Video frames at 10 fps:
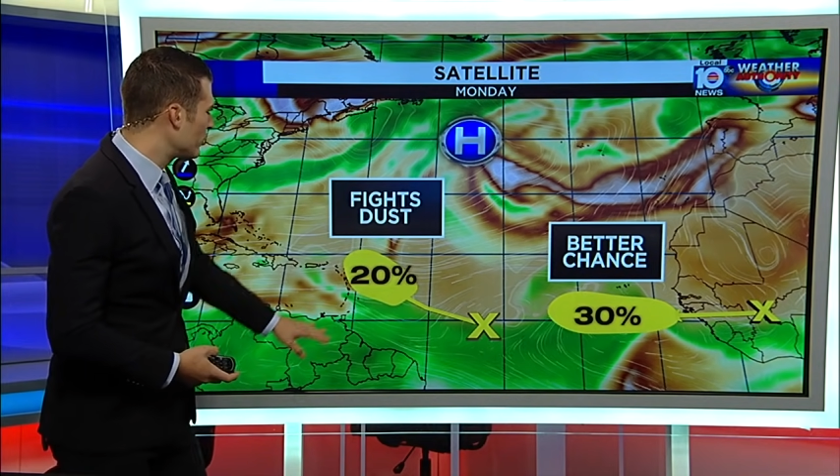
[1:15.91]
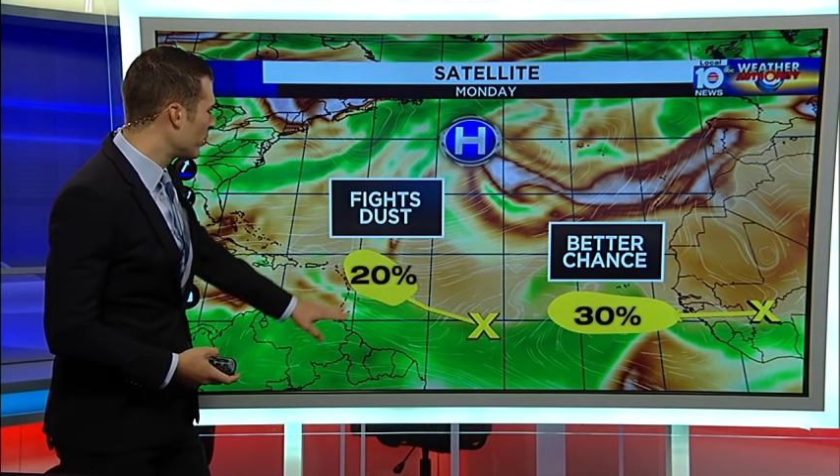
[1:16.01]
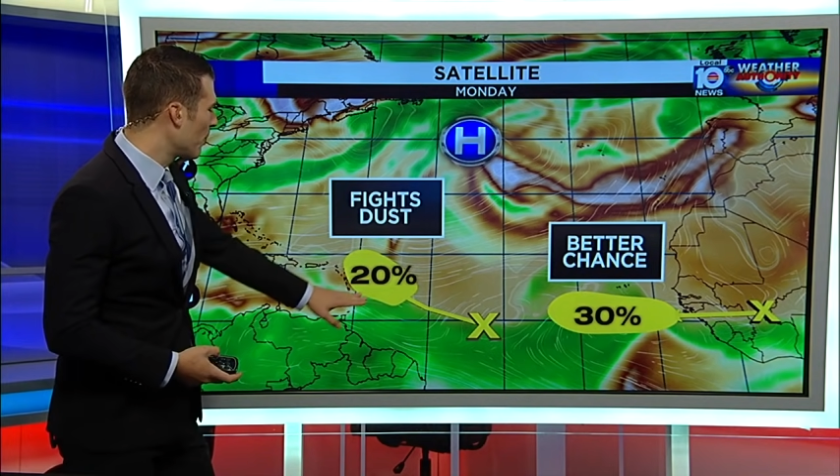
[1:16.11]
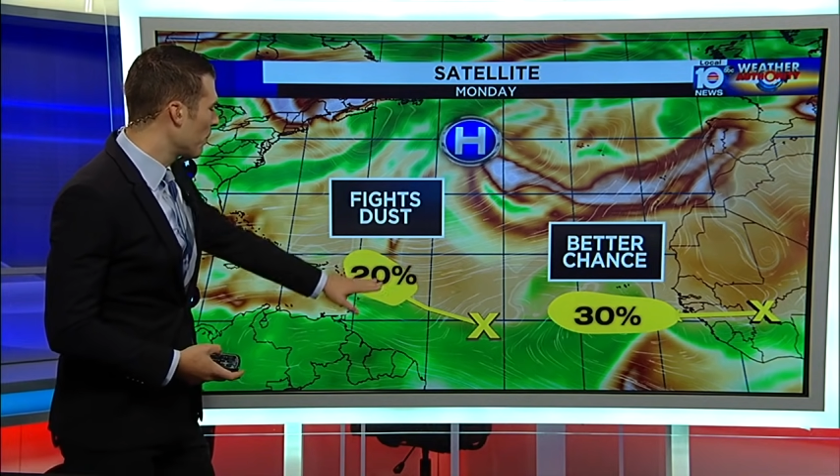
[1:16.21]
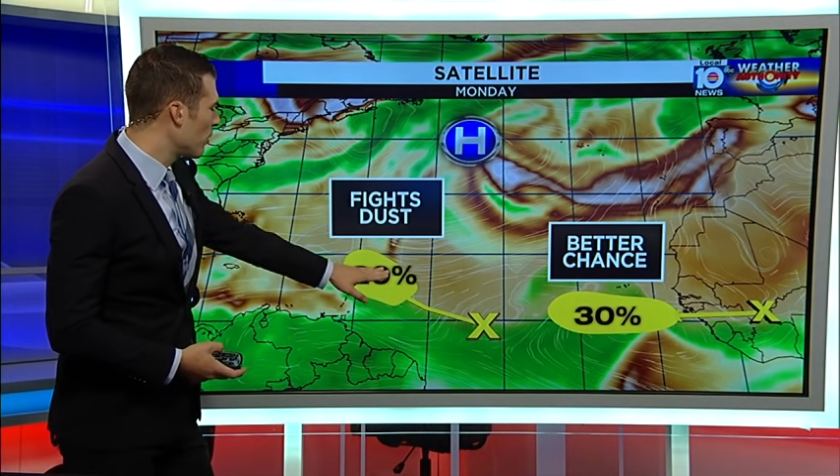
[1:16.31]

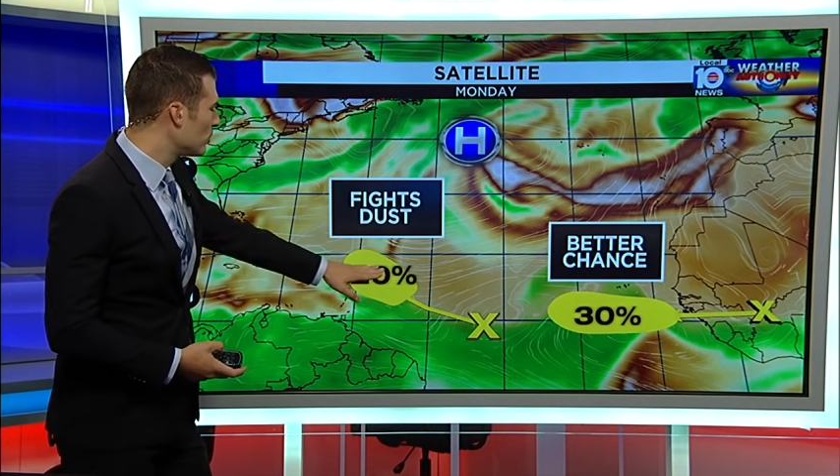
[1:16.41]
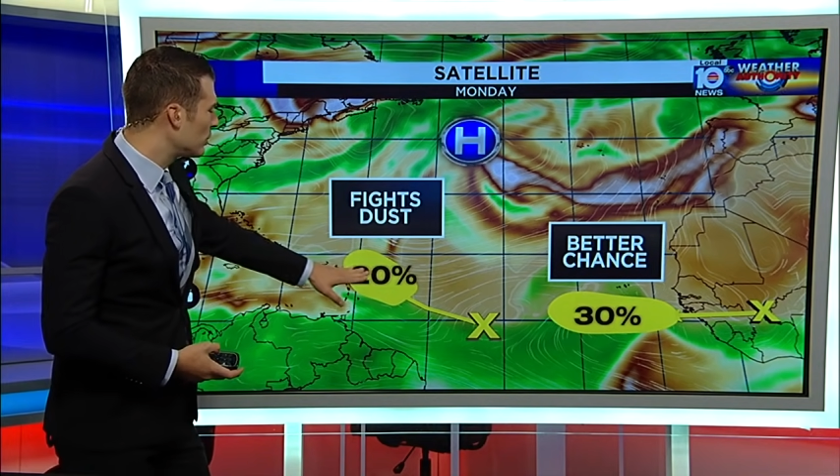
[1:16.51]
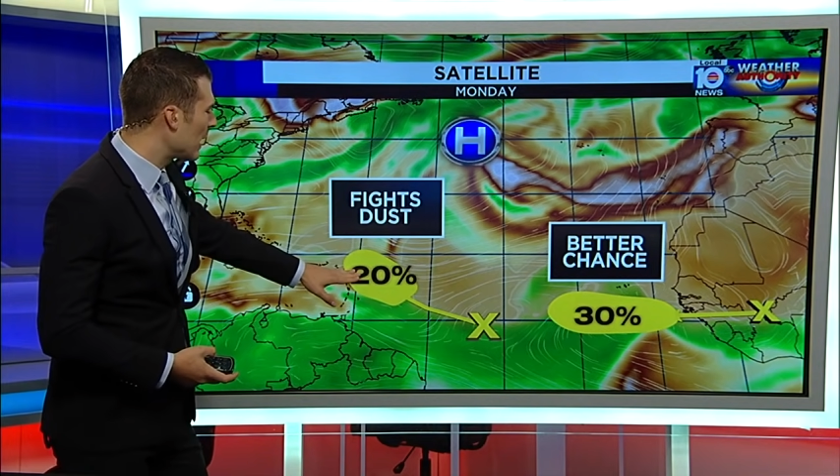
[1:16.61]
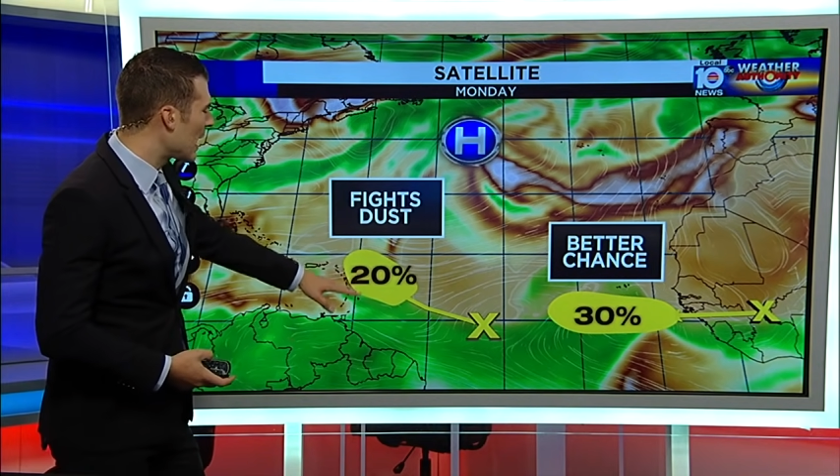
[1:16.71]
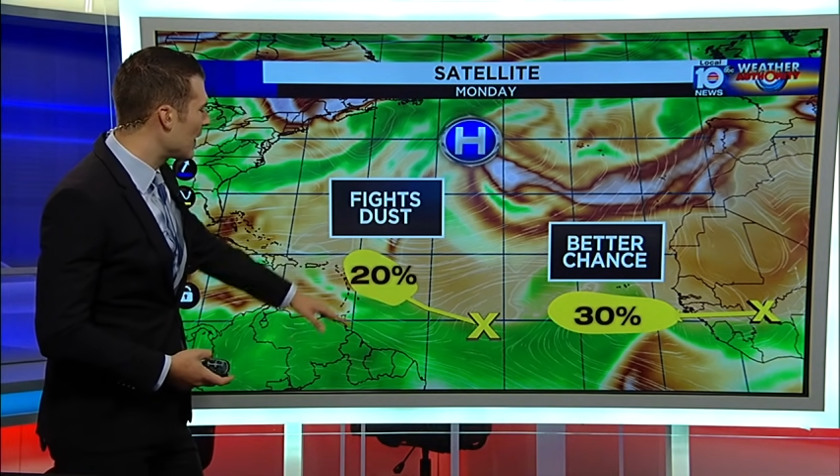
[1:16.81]
should
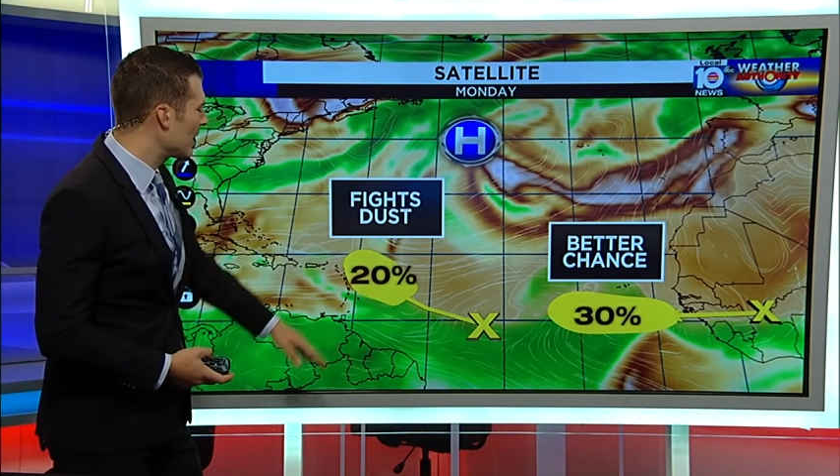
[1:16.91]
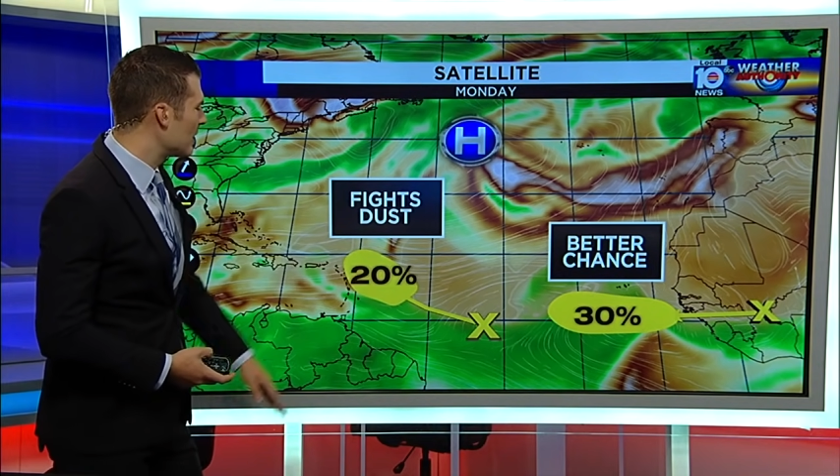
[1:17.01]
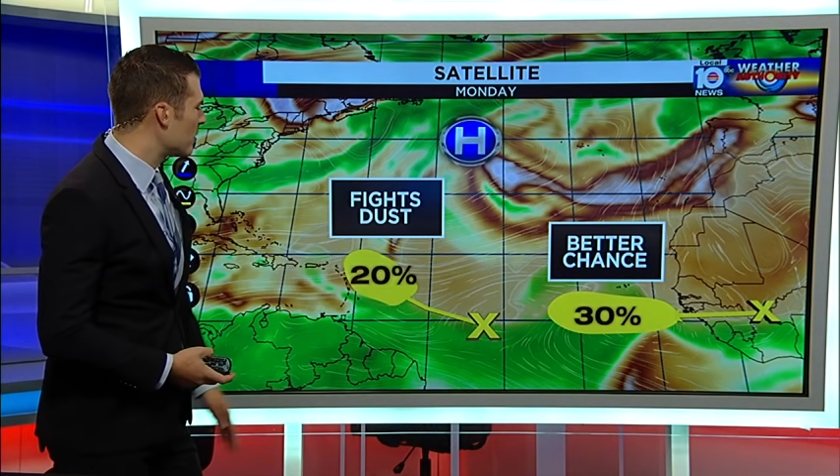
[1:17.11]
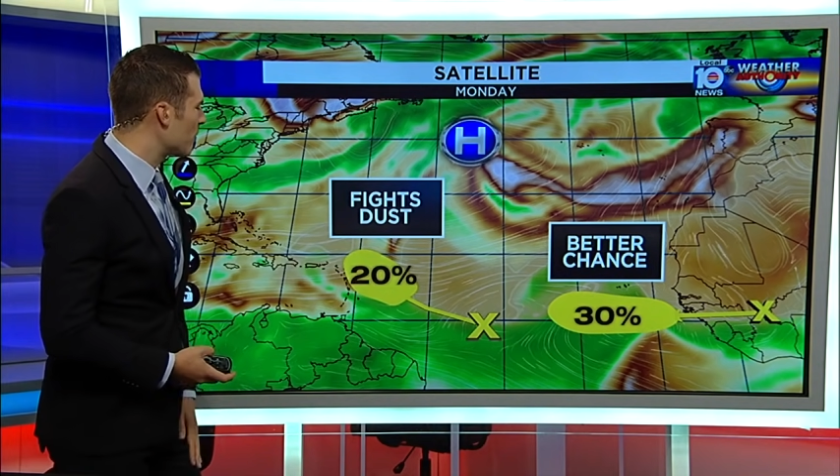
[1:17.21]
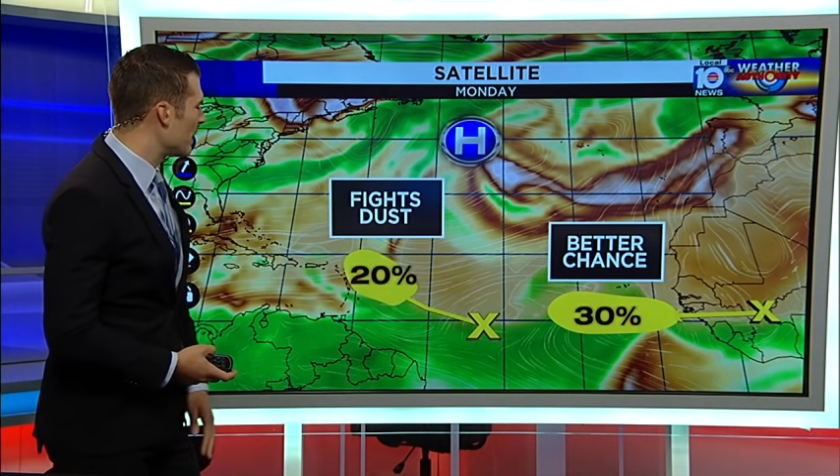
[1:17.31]
approach the
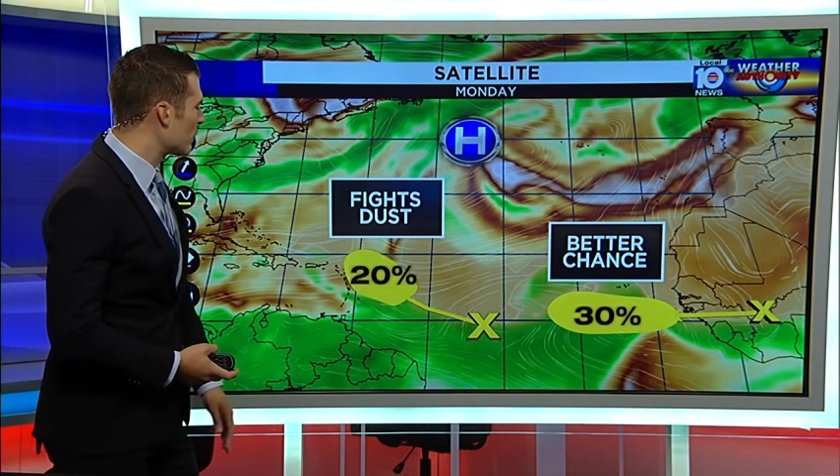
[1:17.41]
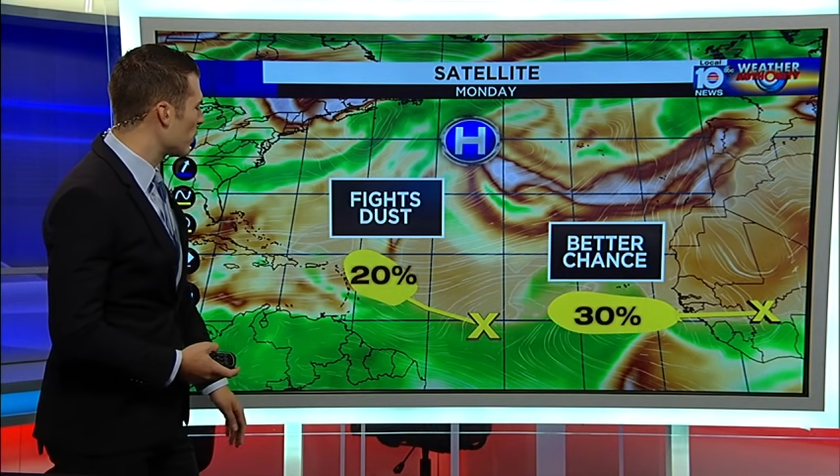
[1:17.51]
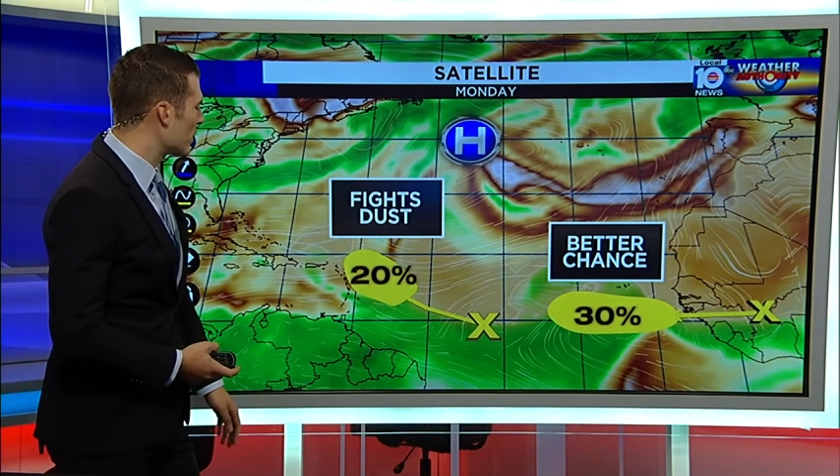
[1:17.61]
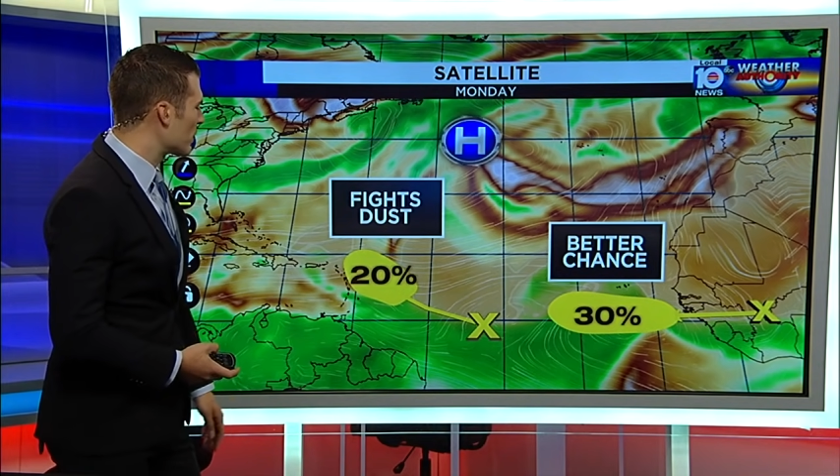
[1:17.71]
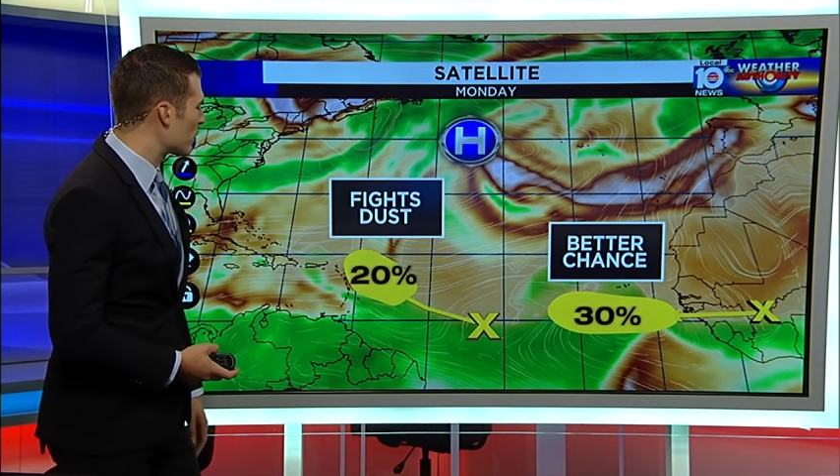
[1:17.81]
islands as we get
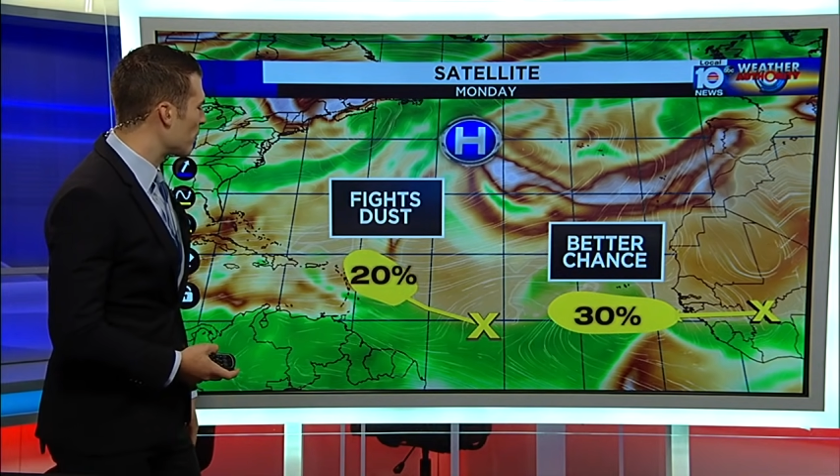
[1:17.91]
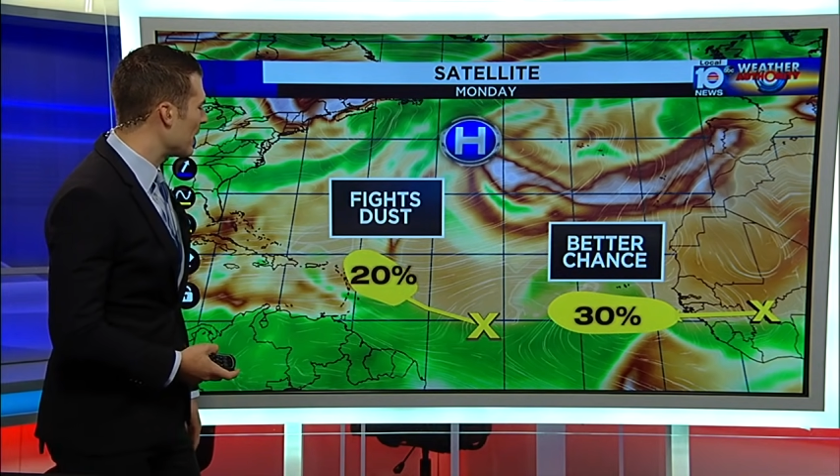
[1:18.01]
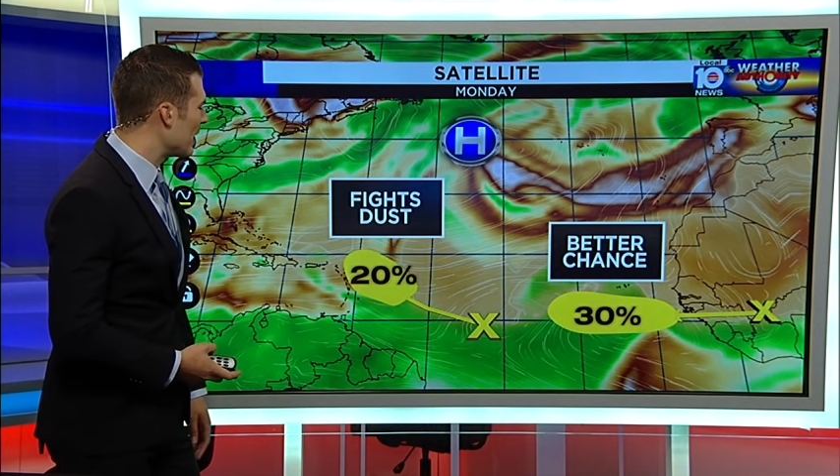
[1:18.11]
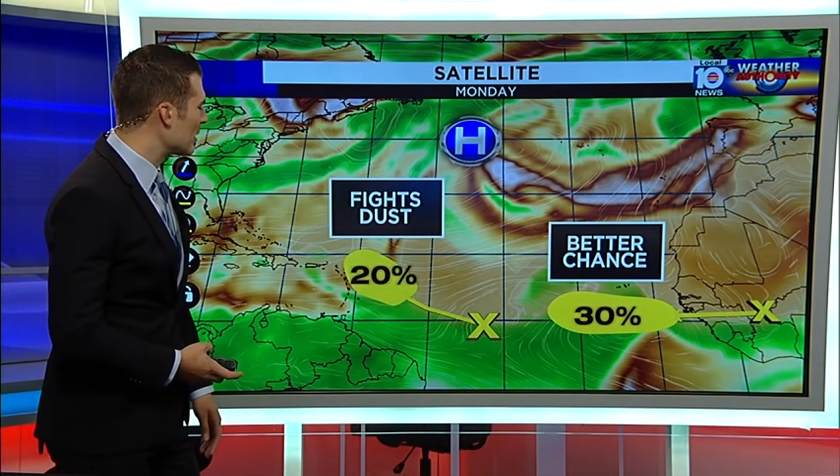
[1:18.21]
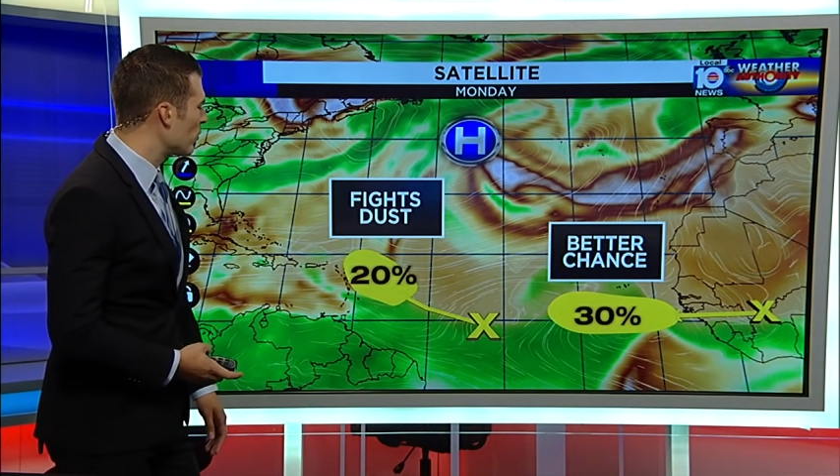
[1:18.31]
towards this weekend.